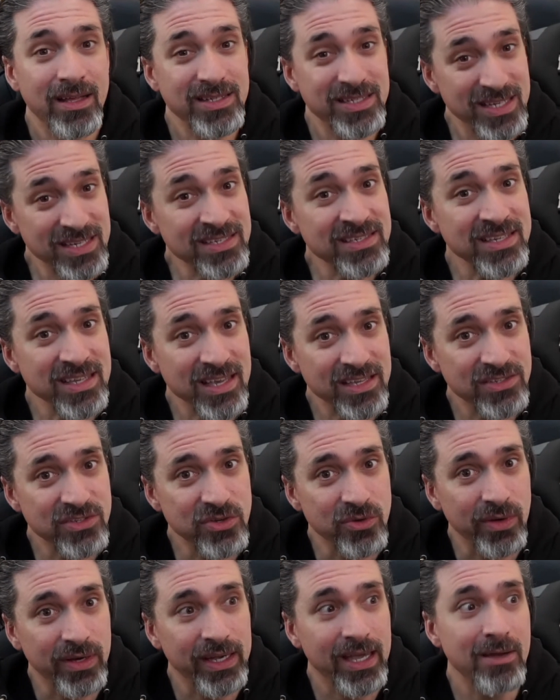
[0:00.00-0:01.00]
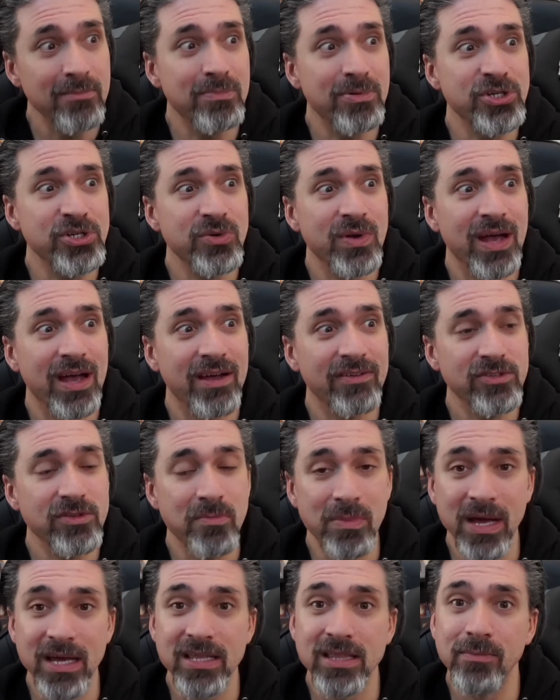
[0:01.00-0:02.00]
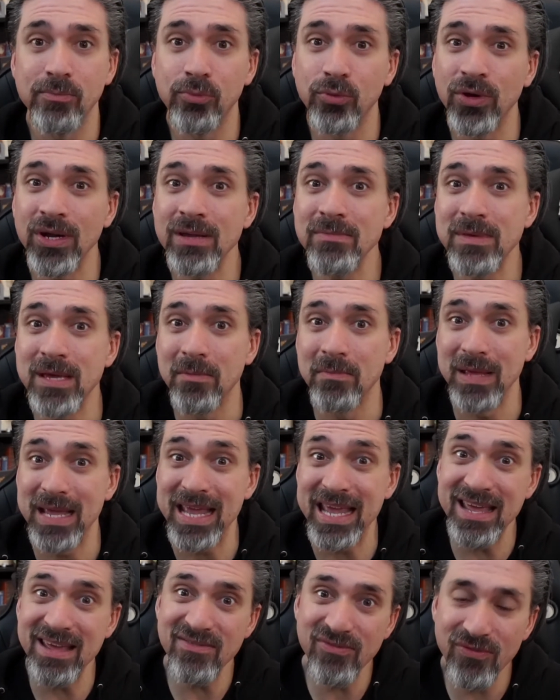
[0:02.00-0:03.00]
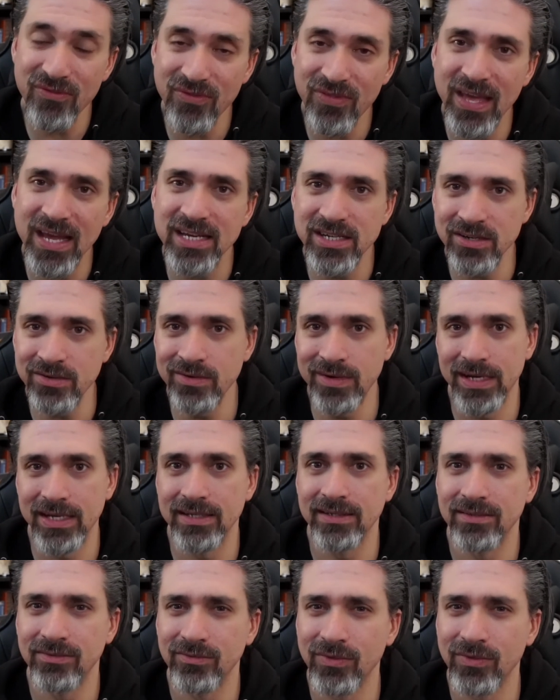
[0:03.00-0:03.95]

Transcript: Disney is doing it, but you have to pay the premium if they do it.